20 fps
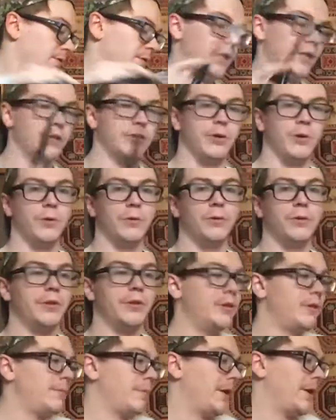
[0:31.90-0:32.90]
that totaled
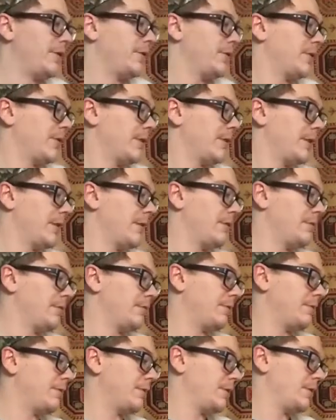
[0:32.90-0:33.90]
in the amount
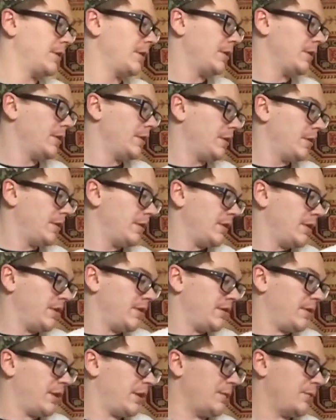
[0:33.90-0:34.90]
of, I
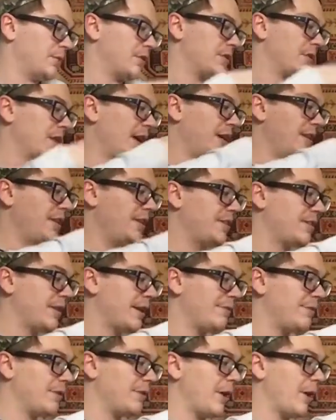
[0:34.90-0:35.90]
think it was
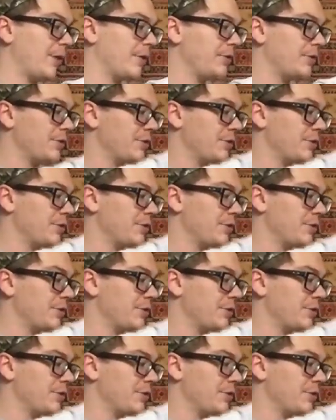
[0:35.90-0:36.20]
$97